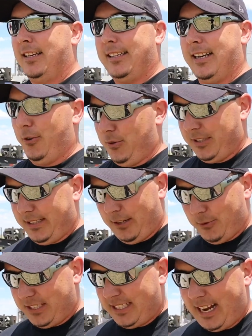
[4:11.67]
There
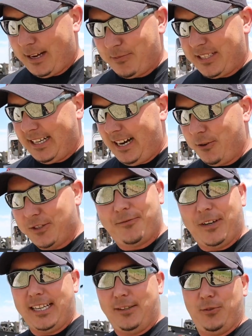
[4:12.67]
was times that I was
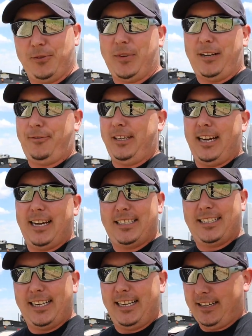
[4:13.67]
fighting with my
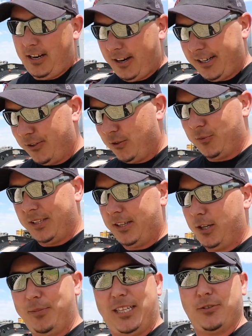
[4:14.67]
fiance and arguing with
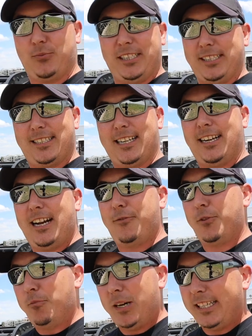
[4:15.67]
her because we just didn't have
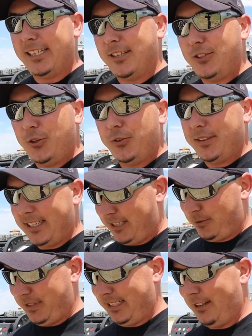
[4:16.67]
the money to do
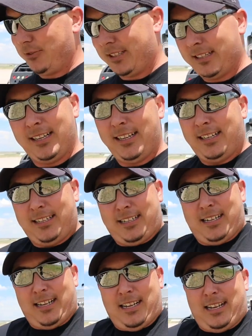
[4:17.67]
things, because
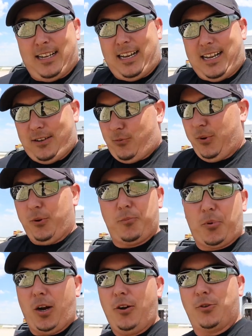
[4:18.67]
we were
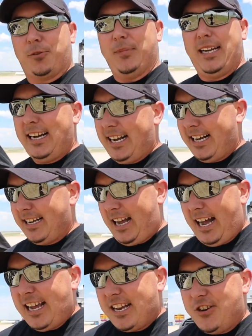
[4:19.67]
broke, man.
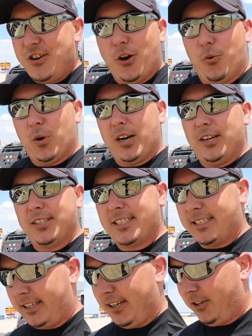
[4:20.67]
I had nowhere else
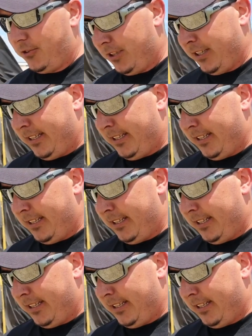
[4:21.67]
to go.